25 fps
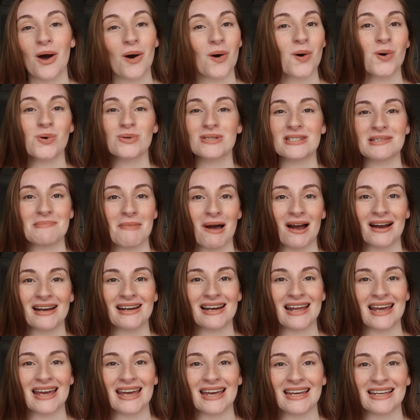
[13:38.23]
all
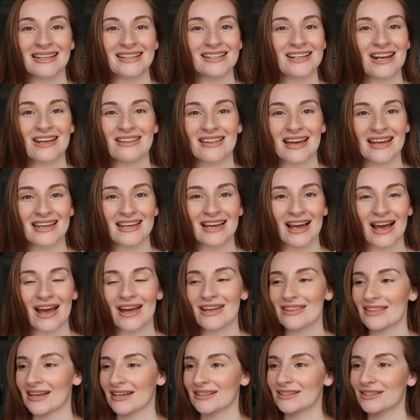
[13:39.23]
smiley, you know, there you
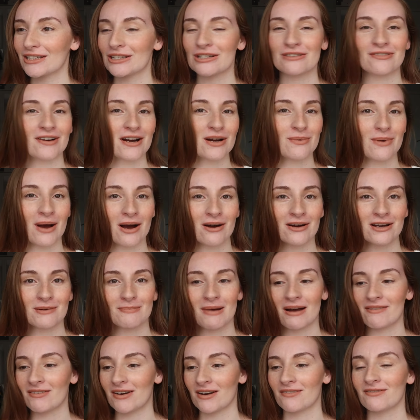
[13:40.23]
go, thank you, you're very welcome,
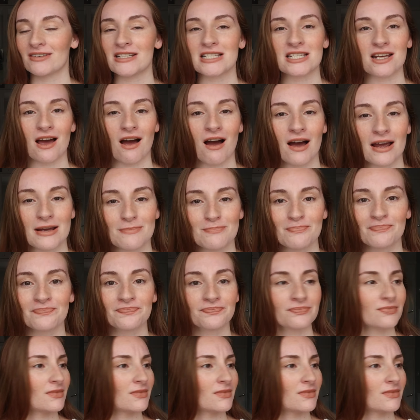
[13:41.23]
have a lovely time.